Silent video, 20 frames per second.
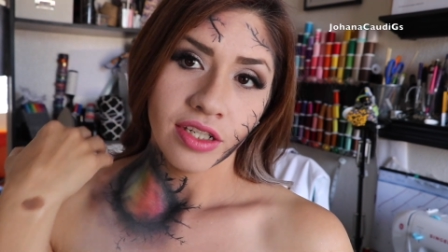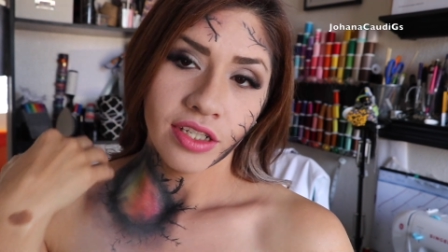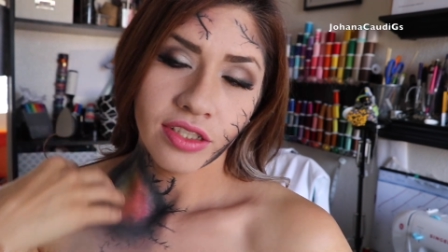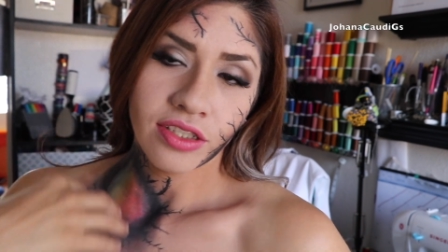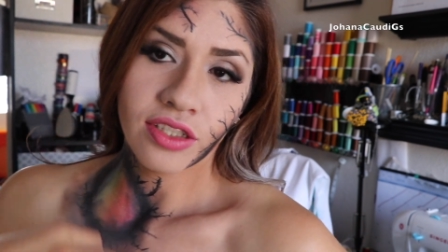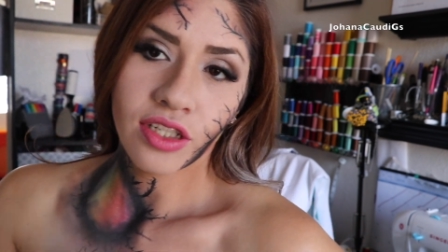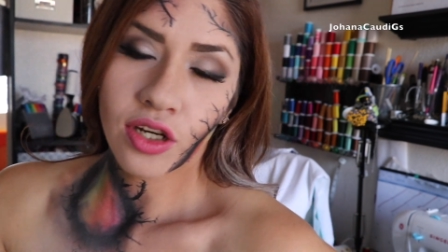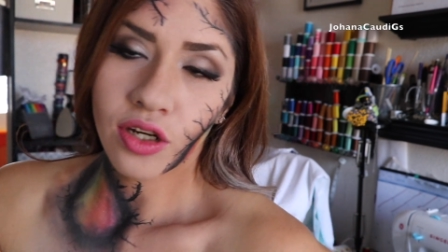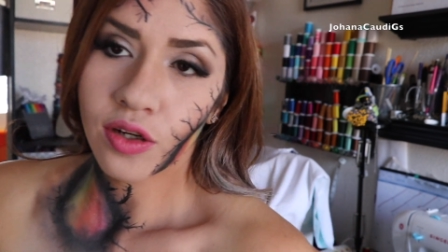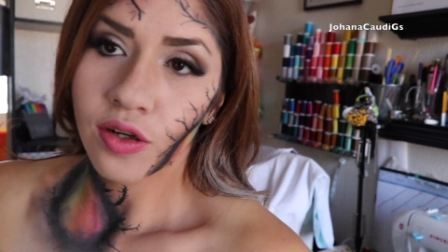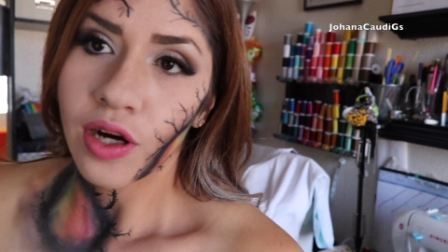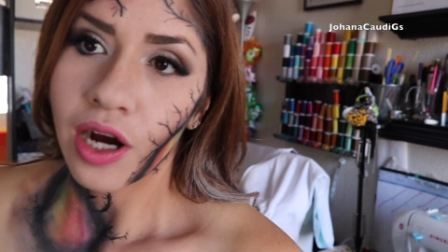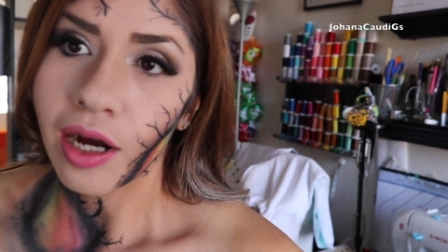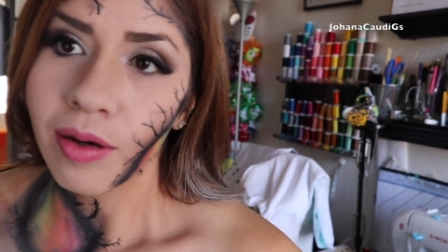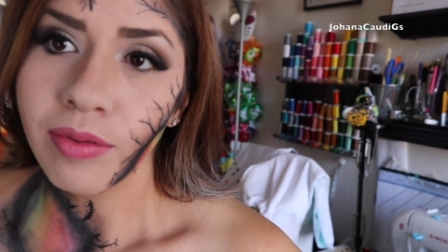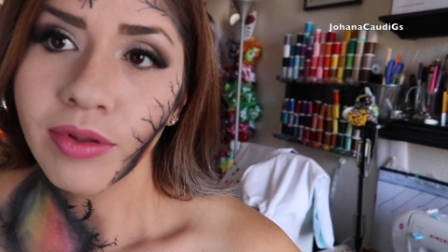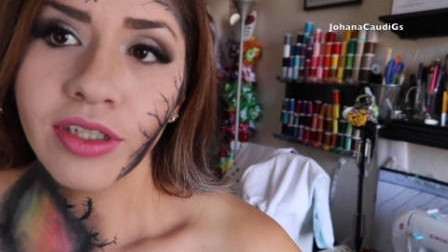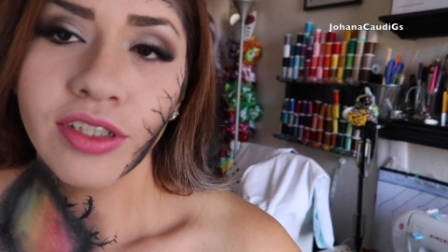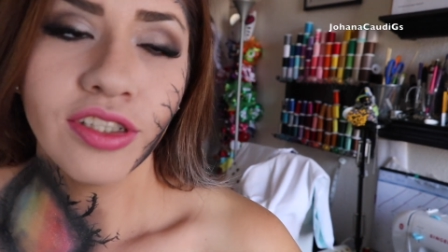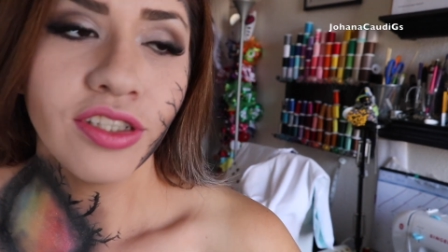So I'm
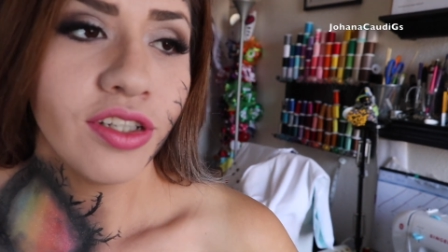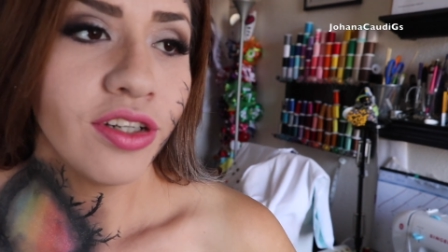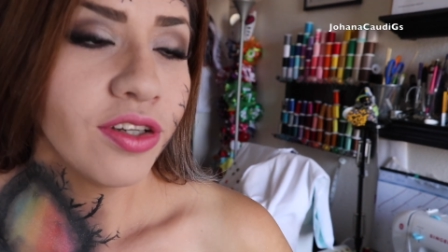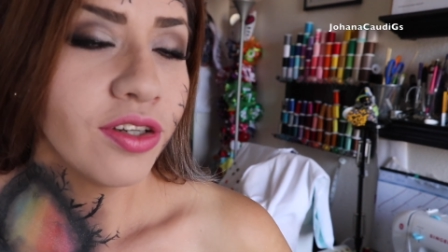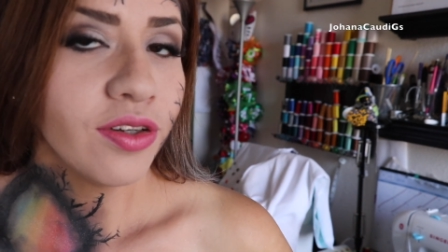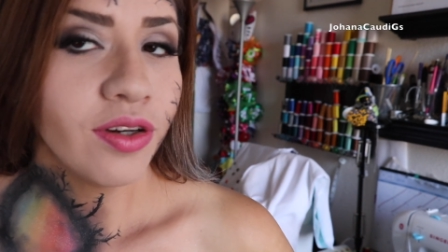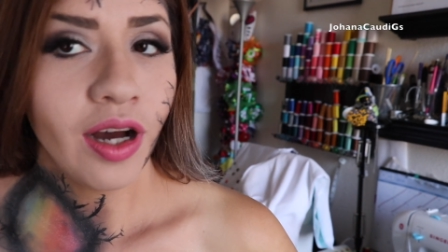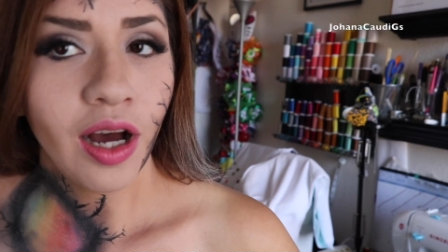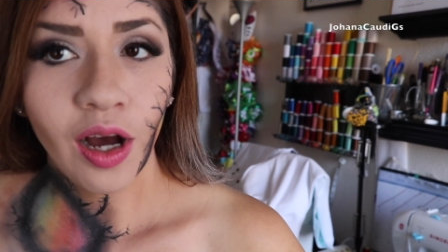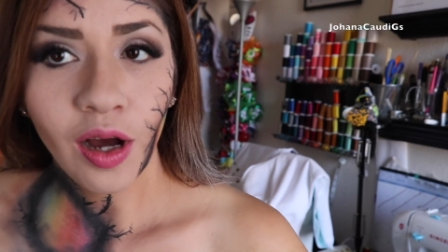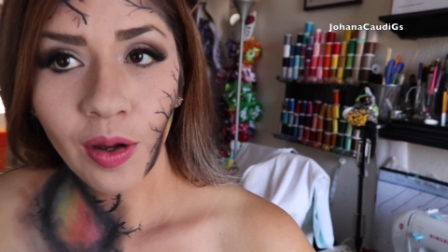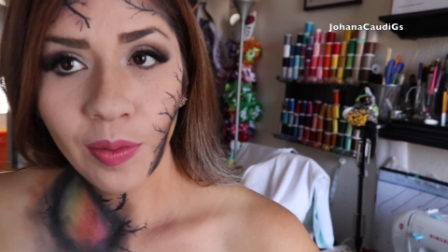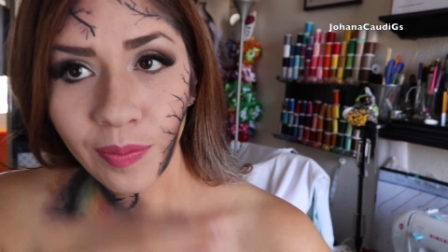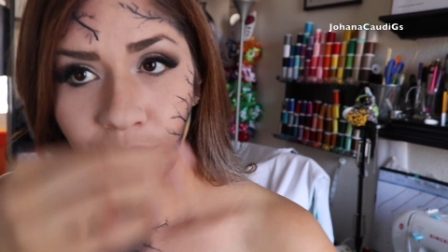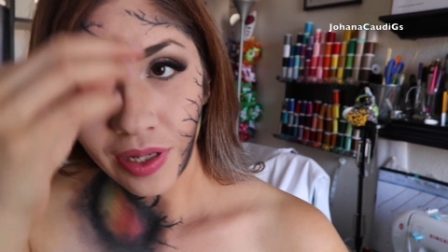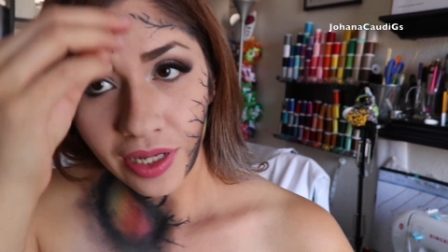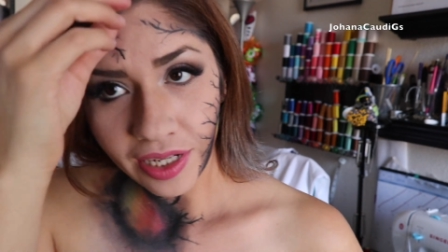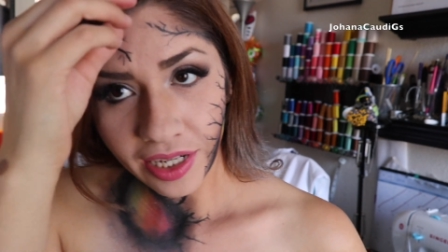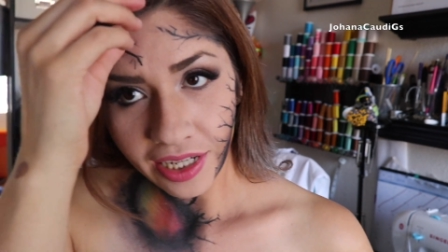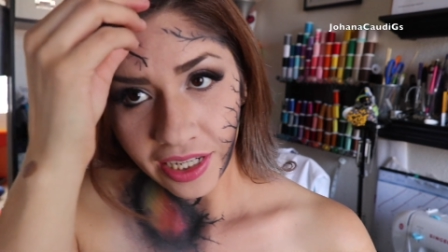gonna show you how I
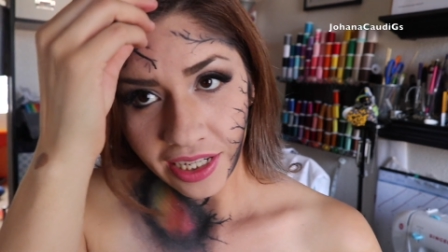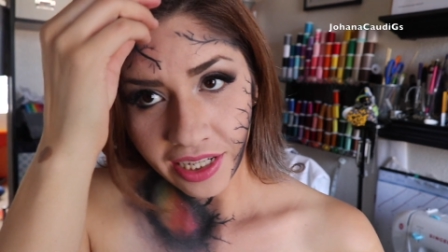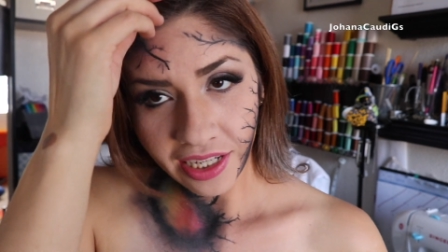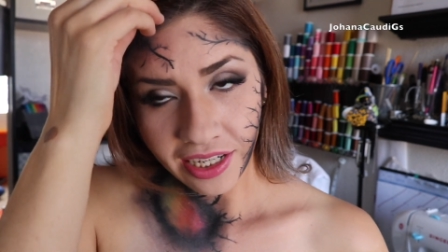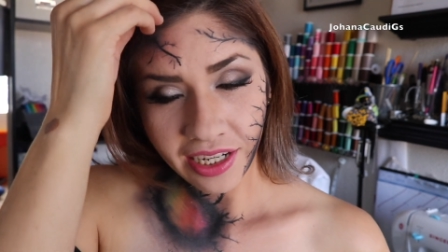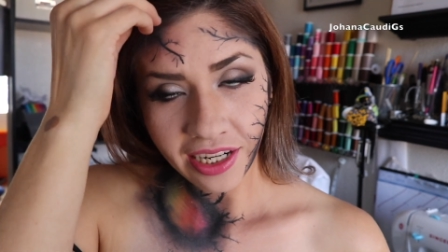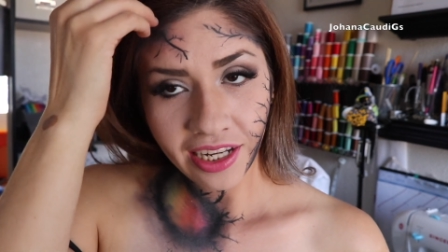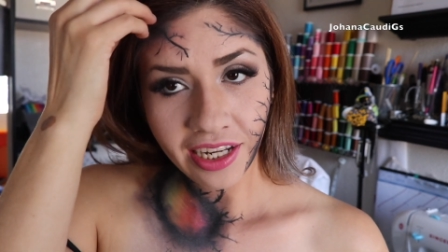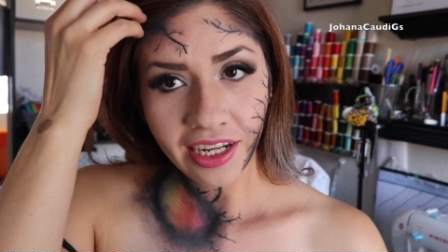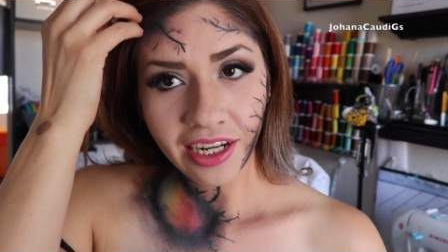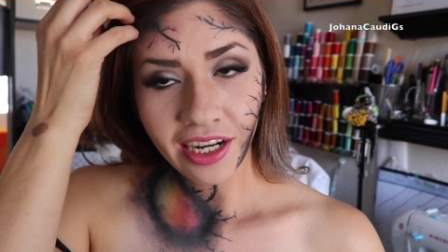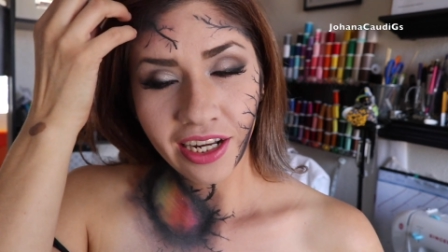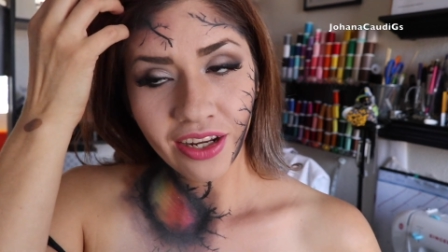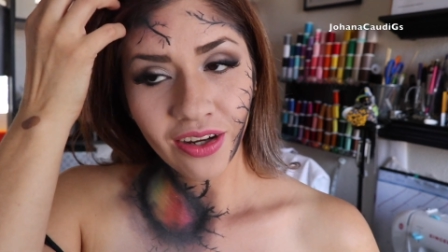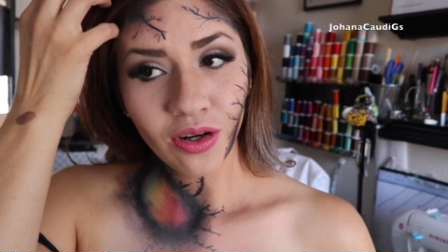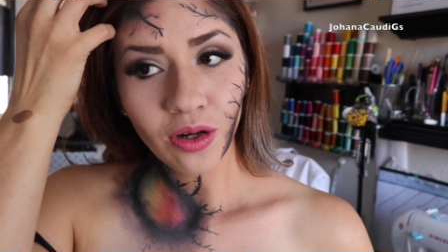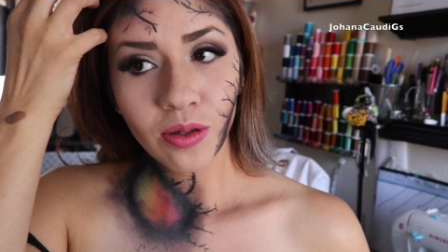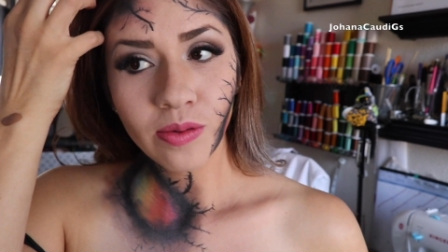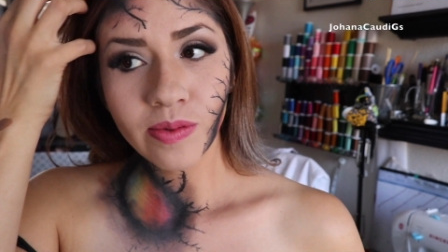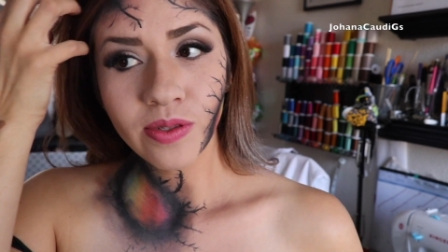made it, and I
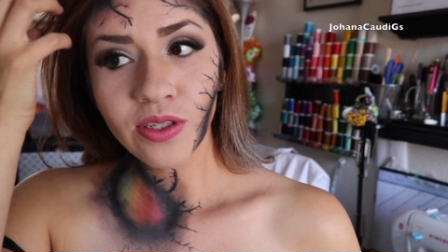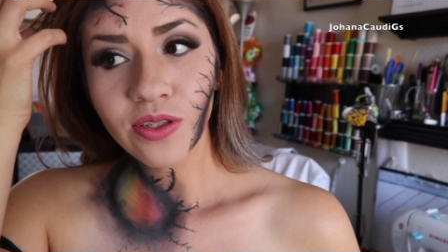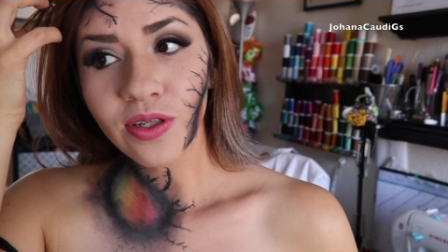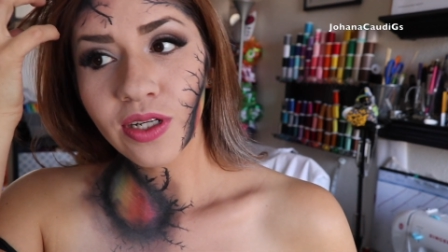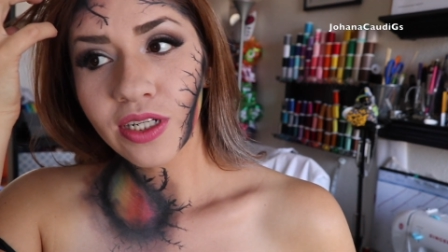hope you